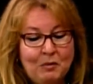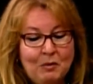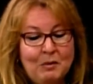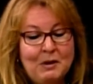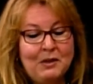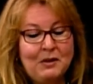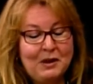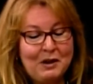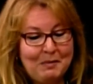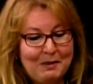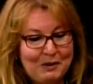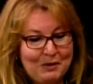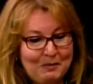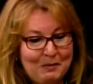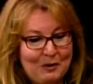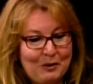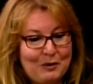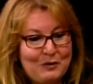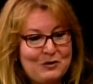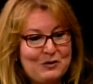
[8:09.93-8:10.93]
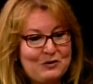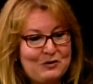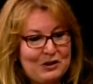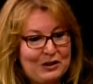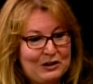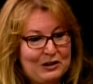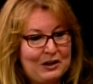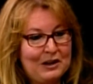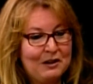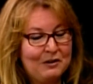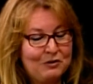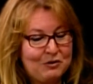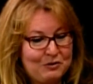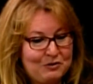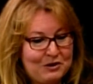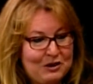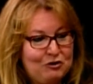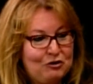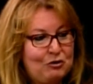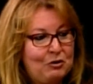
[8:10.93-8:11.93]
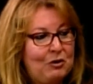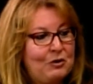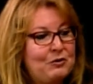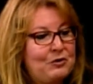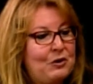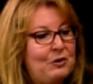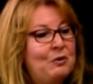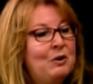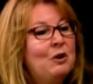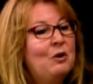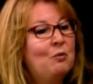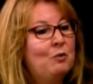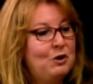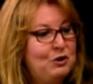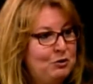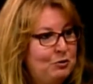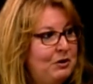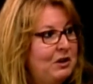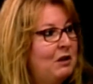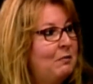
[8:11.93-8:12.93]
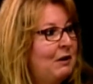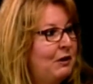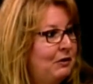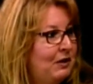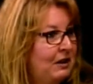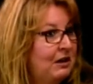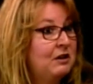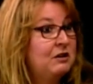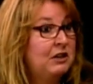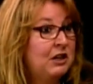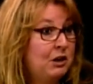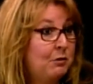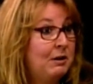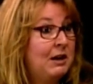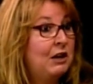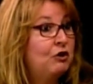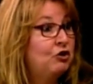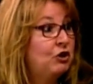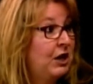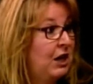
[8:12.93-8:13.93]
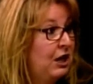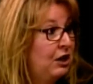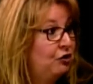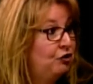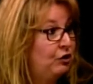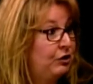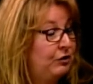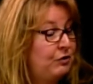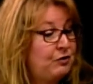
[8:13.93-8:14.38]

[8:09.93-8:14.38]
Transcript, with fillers: when we think about the bar association, also we do think about that continuing education.